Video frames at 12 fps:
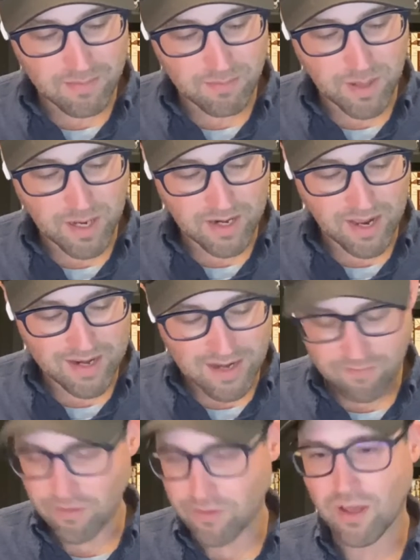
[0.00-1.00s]
But I
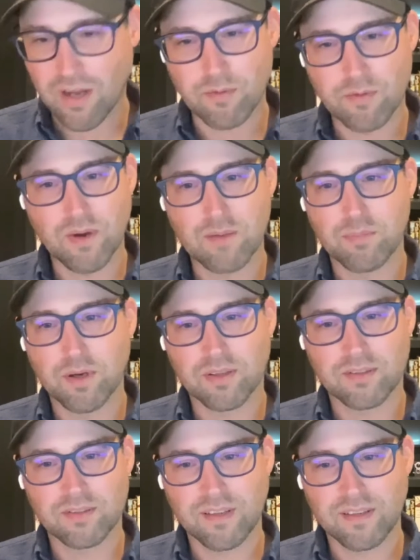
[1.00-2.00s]
never thought I would write
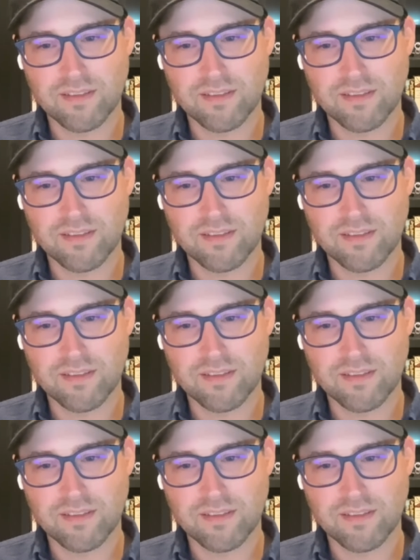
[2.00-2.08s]
books. I